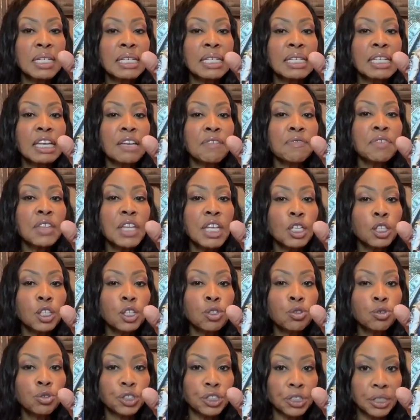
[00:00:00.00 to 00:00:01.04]
give the
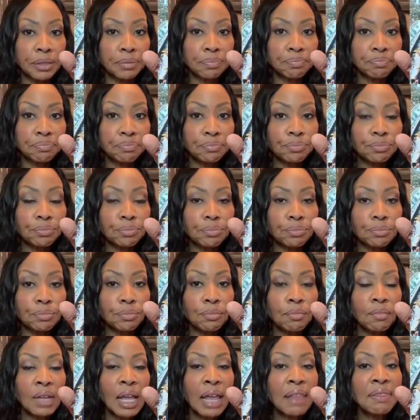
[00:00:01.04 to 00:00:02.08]
illusion
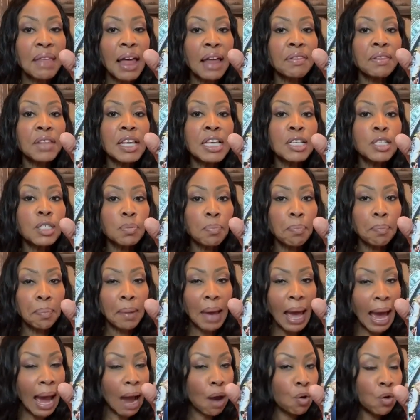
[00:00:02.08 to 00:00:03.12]
that these
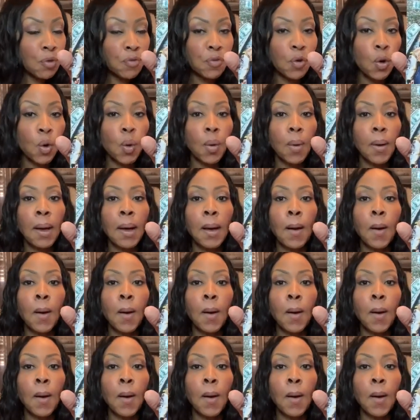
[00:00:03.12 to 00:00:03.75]
powerful